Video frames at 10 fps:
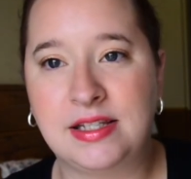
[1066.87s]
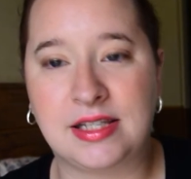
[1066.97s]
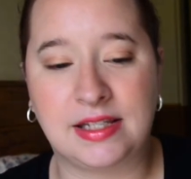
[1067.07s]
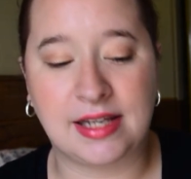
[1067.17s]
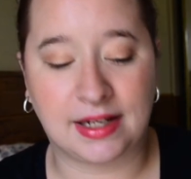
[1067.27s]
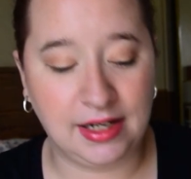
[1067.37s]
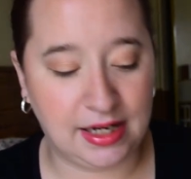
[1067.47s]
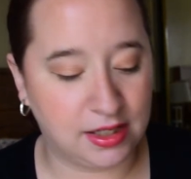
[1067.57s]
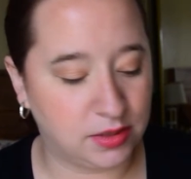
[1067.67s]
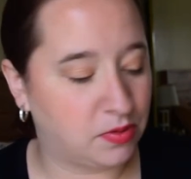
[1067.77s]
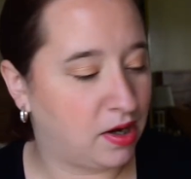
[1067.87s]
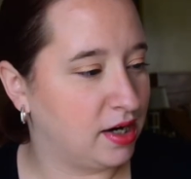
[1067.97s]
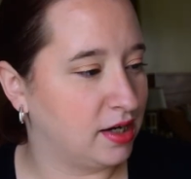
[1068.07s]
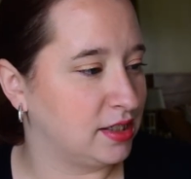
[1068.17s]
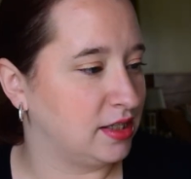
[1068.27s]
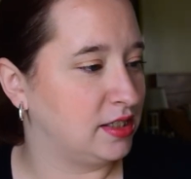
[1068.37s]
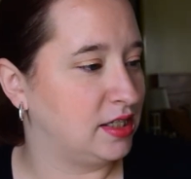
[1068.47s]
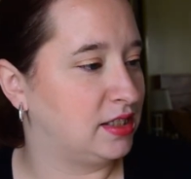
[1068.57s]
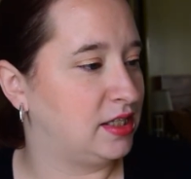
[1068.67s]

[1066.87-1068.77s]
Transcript: It's the second Kiehl's product, and this is